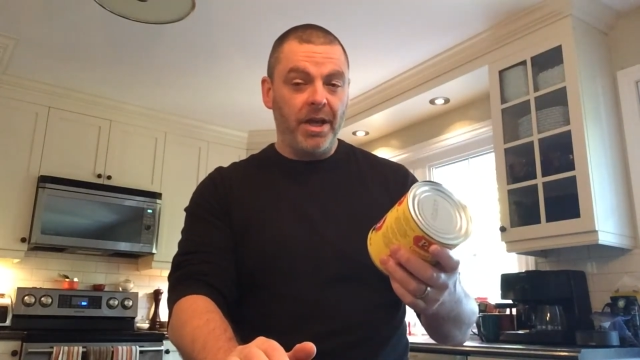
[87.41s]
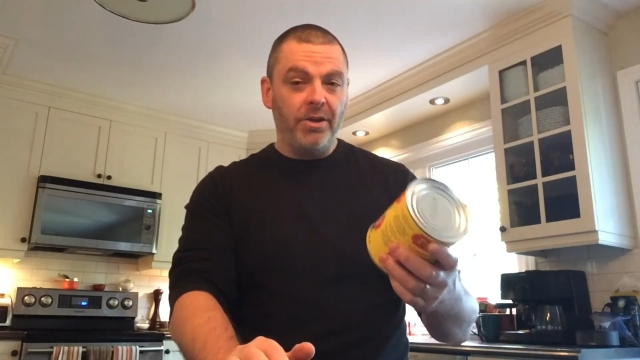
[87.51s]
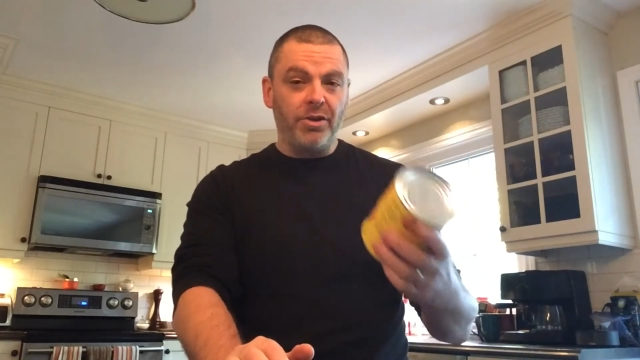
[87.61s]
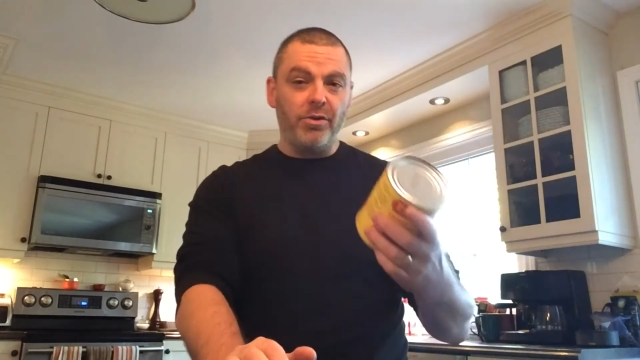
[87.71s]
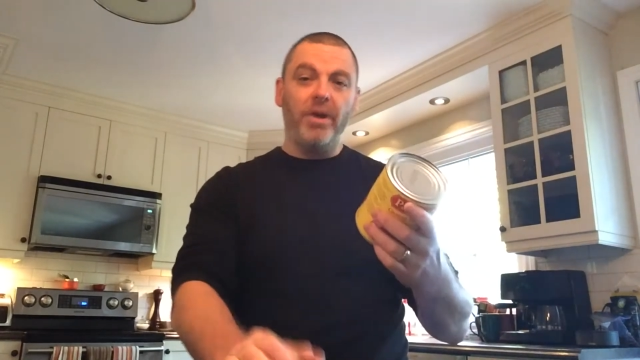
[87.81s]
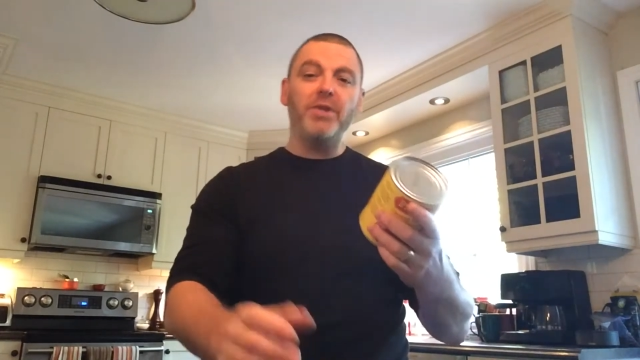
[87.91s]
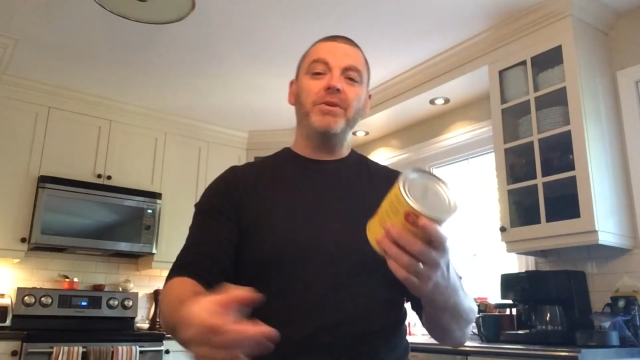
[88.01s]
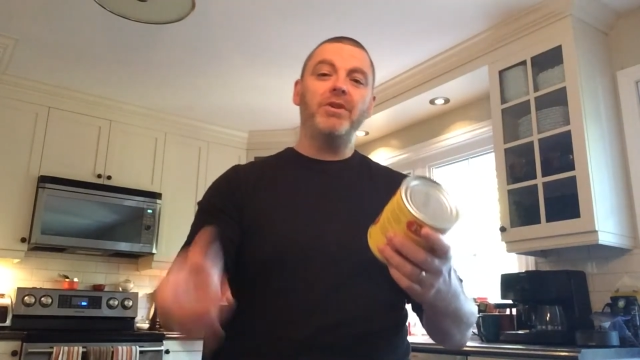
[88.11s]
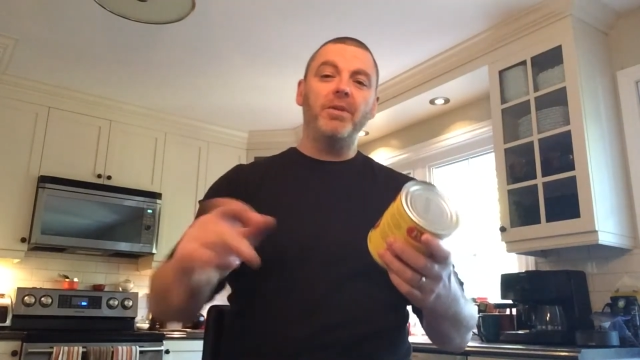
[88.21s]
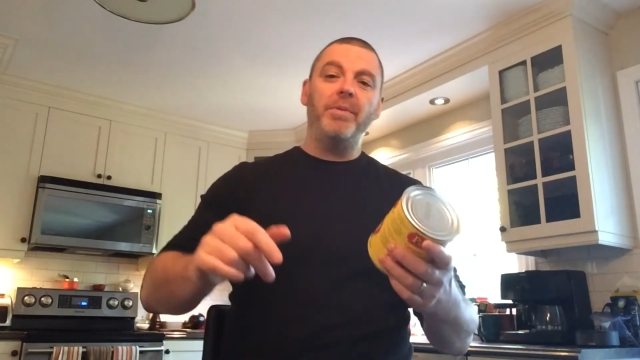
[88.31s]
So the
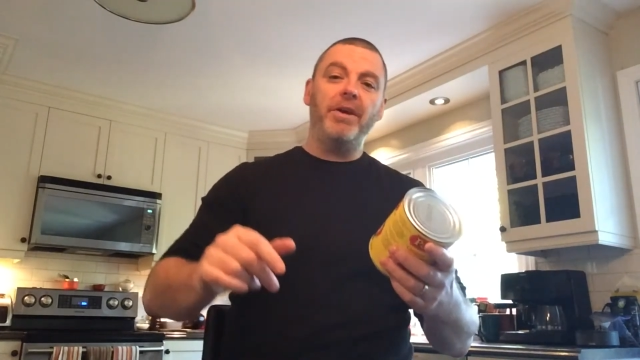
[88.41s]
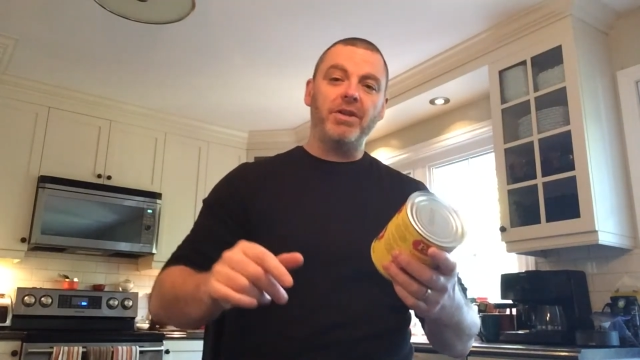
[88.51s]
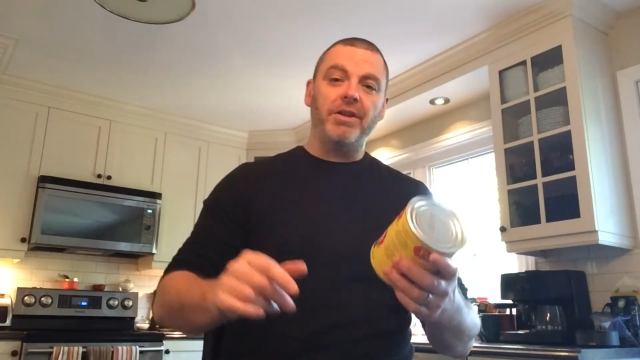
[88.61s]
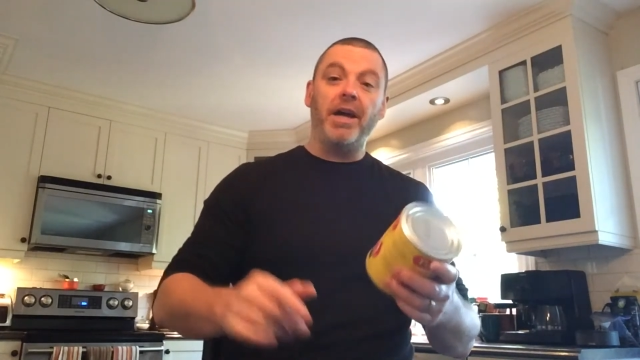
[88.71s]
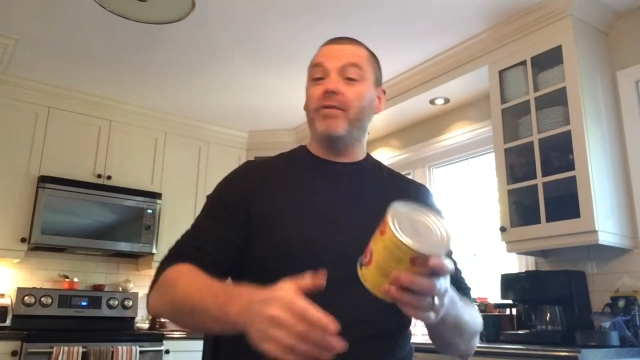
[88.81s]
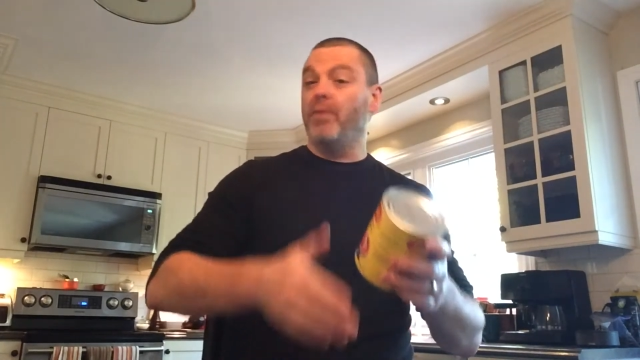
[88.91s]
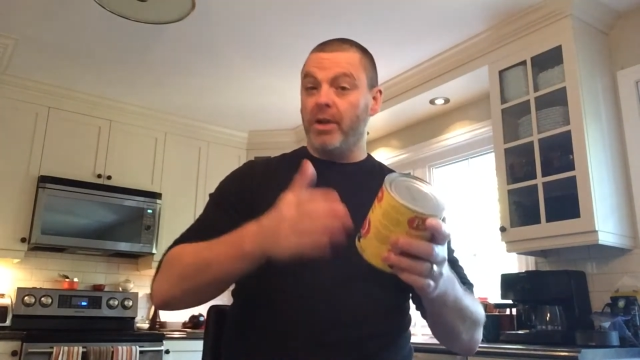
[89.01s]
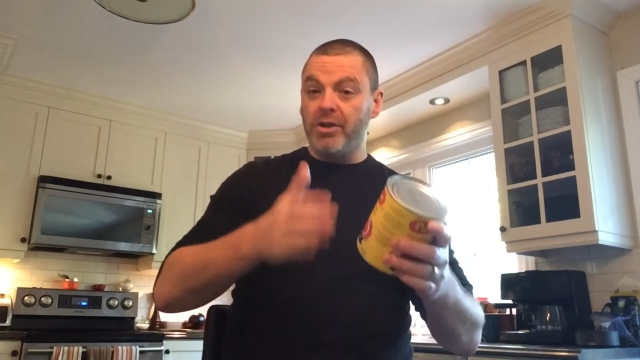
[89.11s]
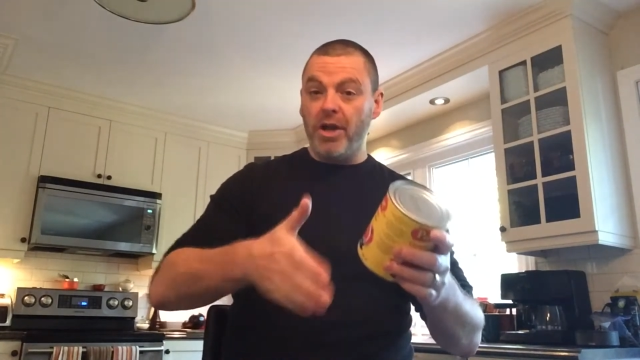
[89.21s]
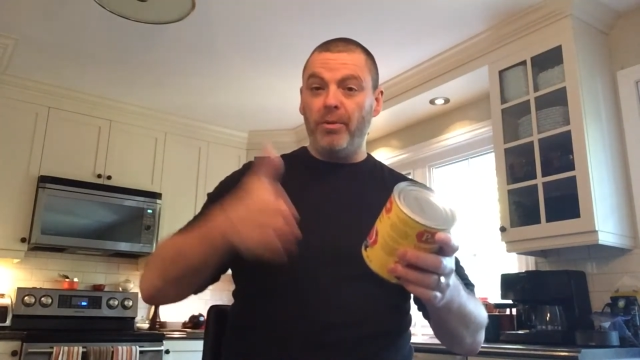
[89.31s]
recipe is going to be based on that. If you
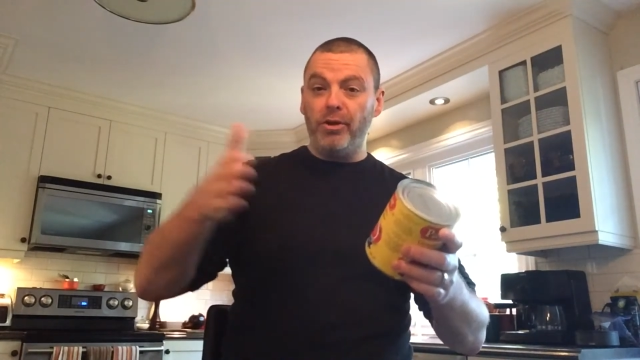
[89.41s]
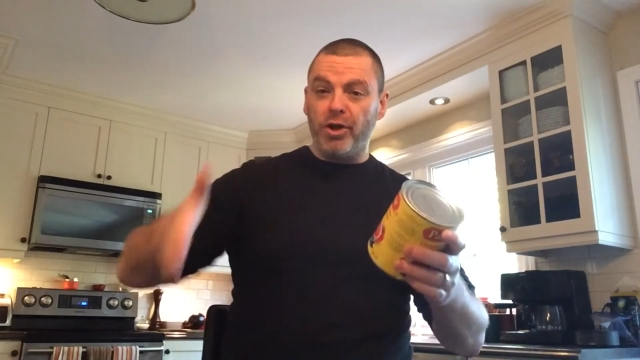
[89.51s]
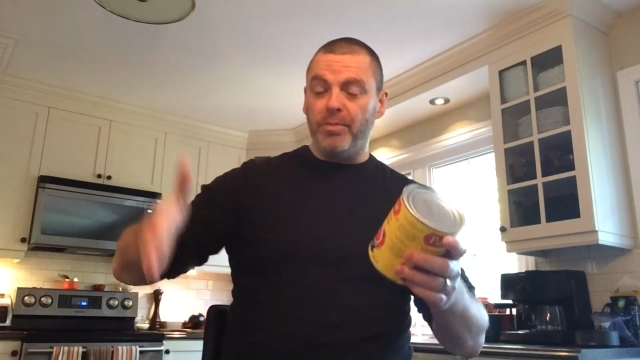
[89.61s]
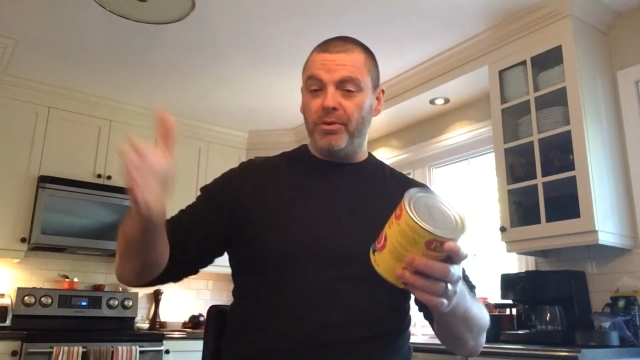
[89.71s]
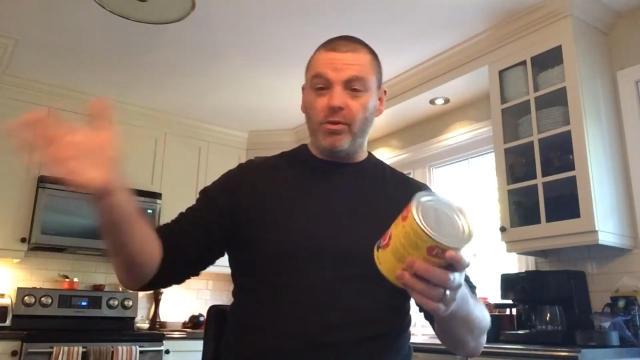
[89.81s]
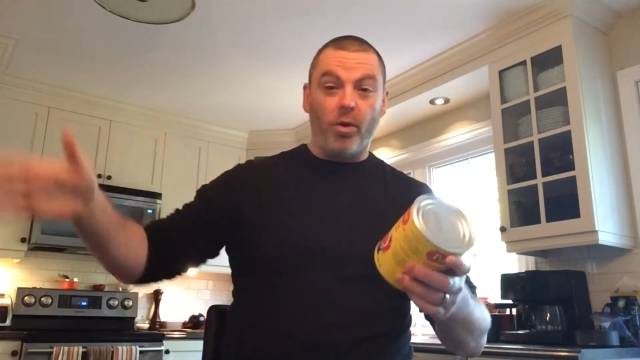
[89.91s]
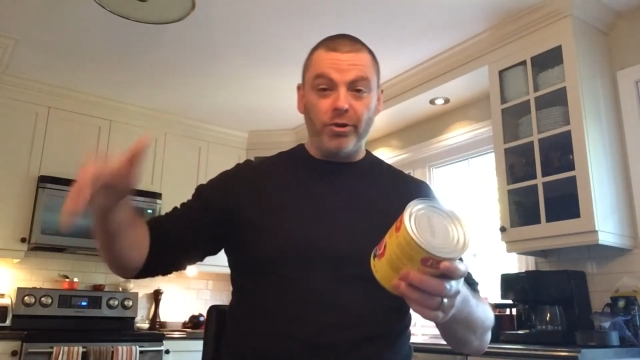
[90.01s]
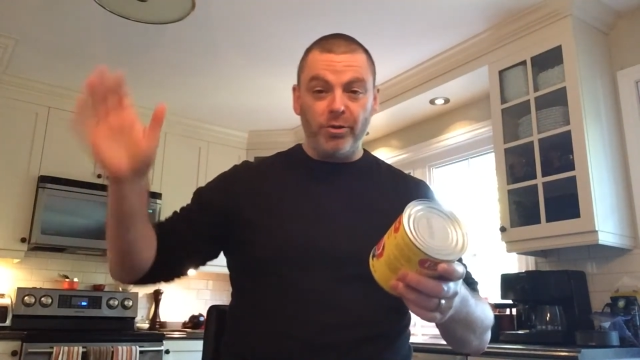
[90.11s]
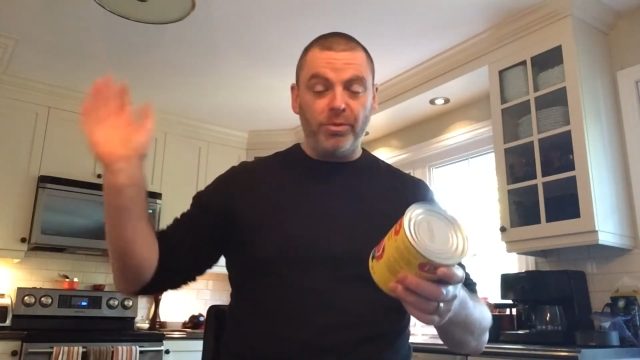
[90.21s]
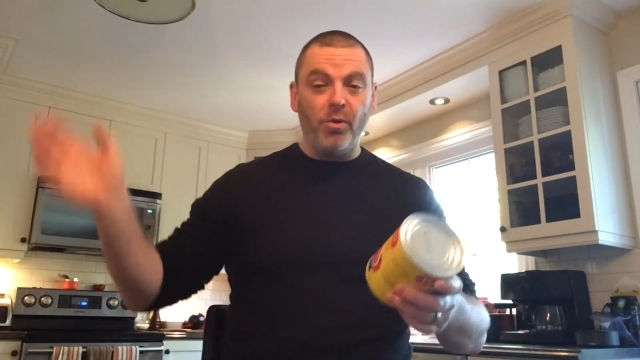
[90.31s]
want to double, triple,
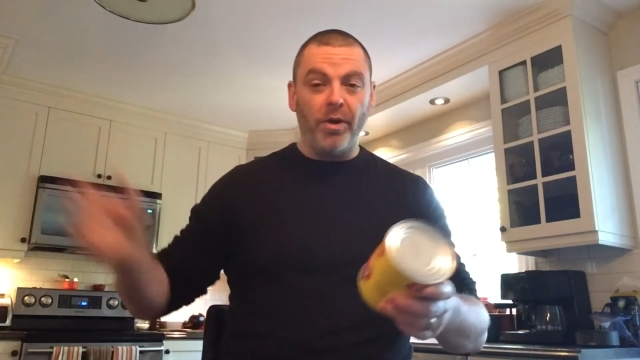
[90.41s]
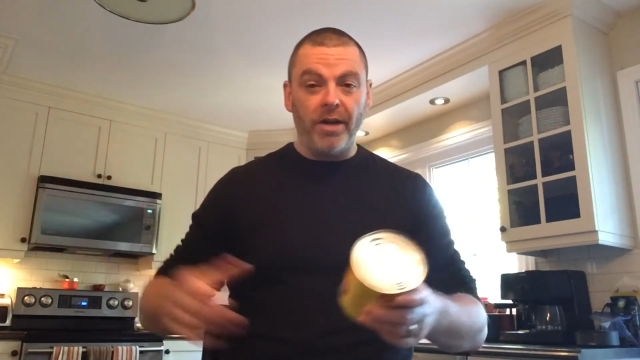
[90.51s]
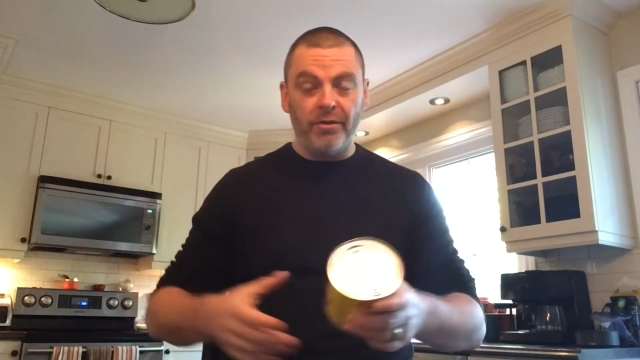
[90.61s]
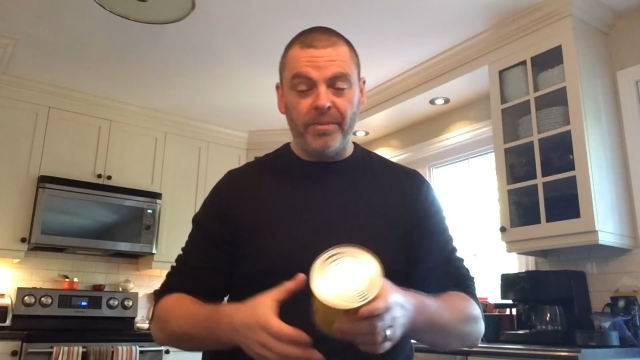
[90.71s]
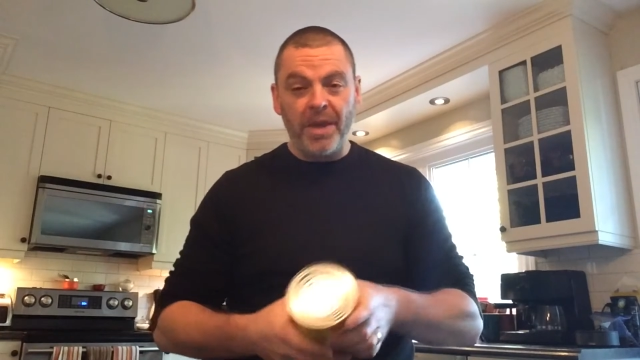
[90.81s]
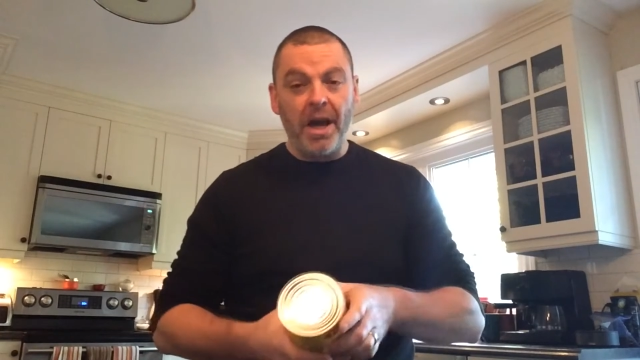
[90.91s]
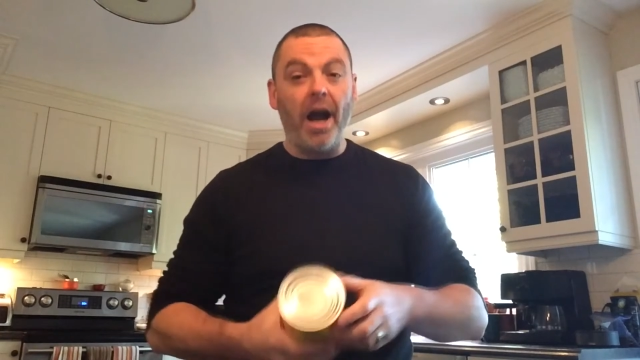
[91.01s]
quadruple, whatever,